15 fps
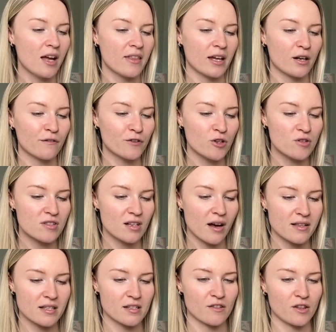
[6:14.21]
There are a few
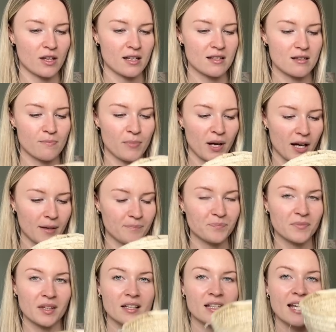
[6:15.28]
sizes of this, but
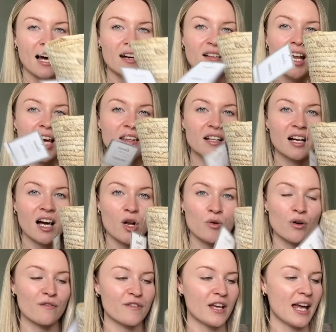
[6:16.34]
yeah, like the colour
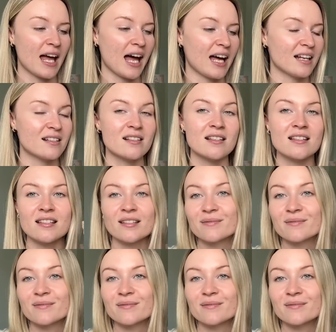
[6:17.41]
of it, and